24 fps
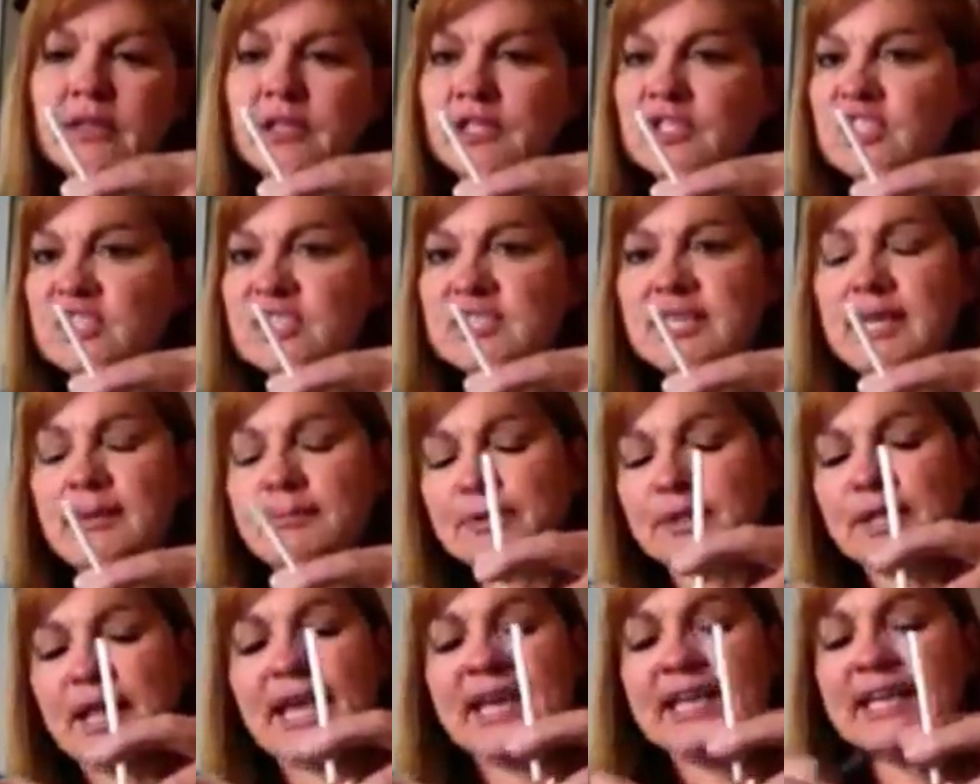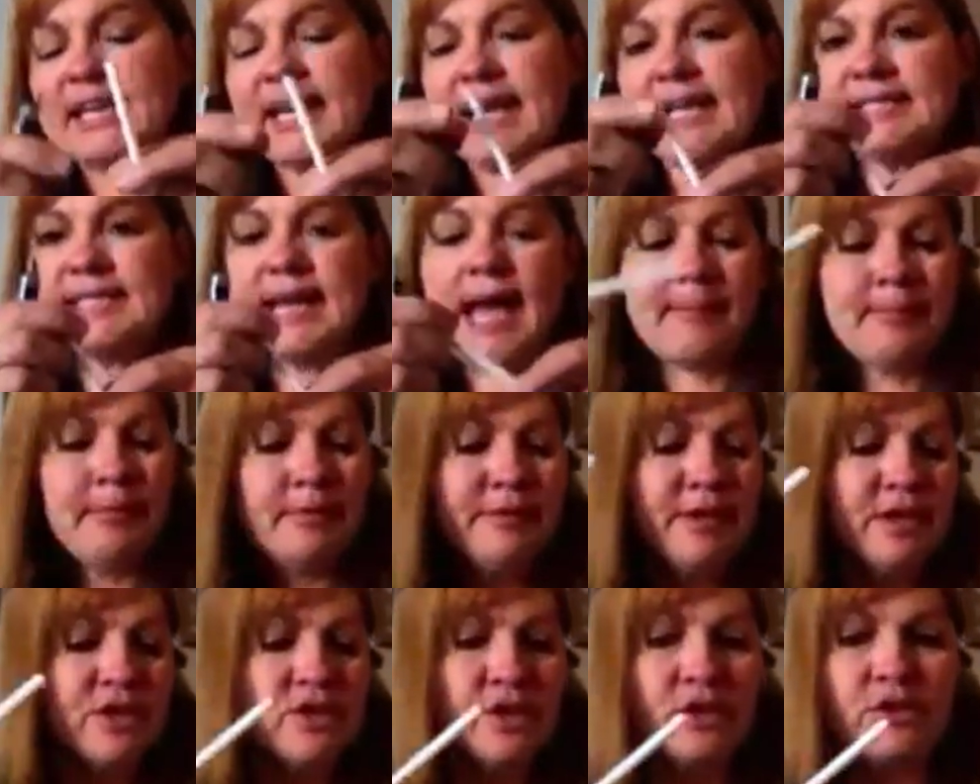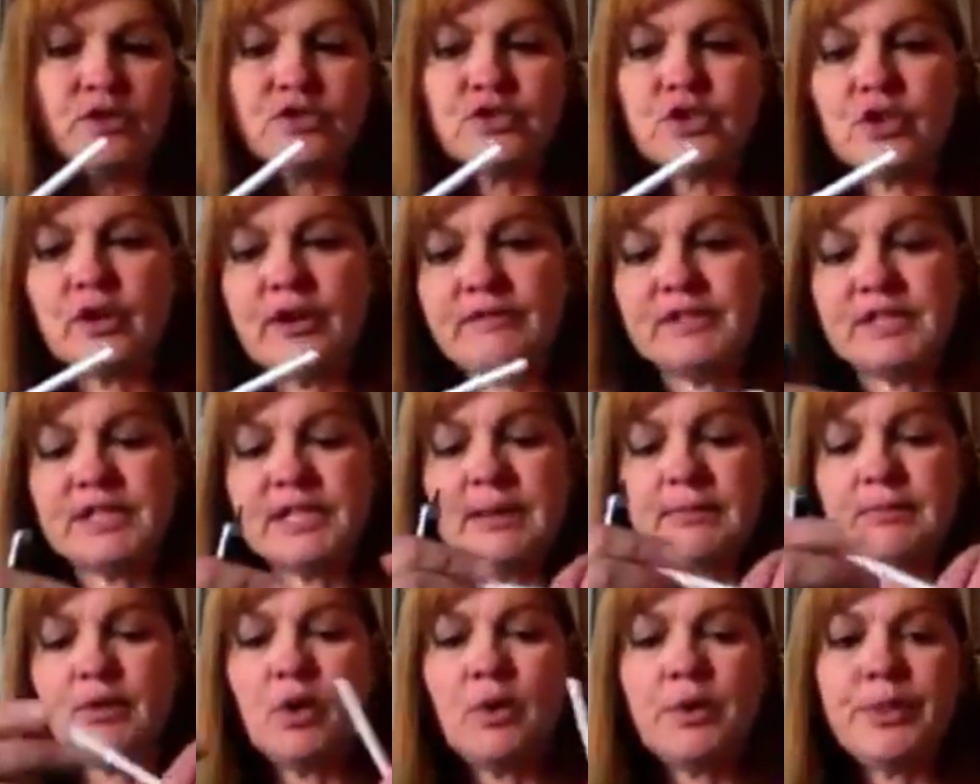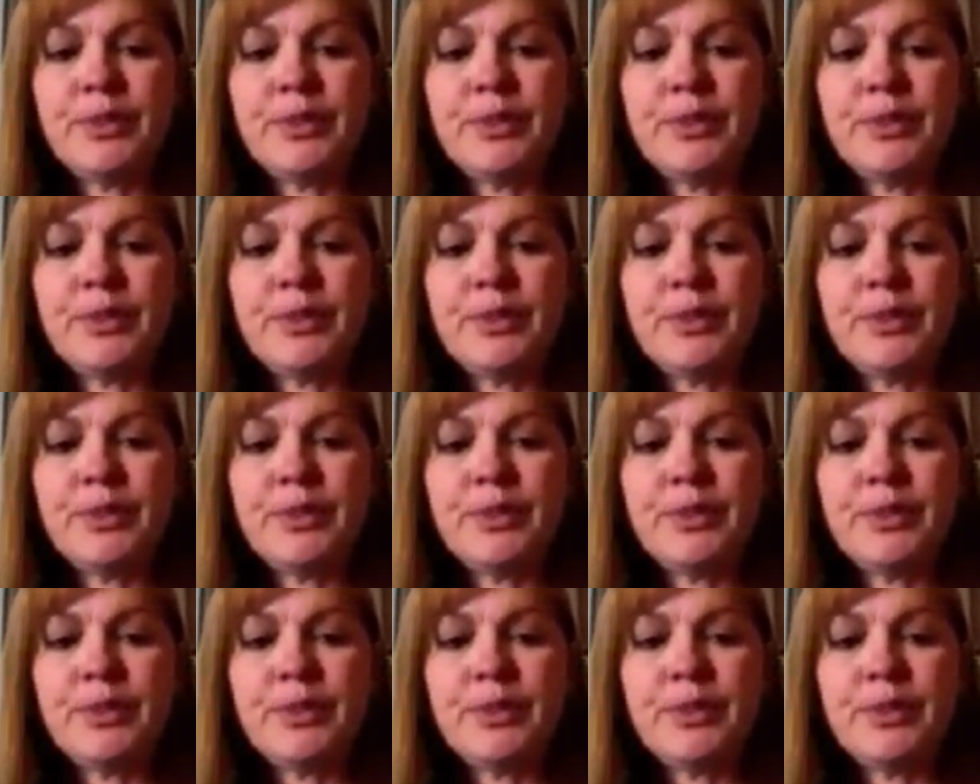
You just keep laying it on top of each other so you don't have to keep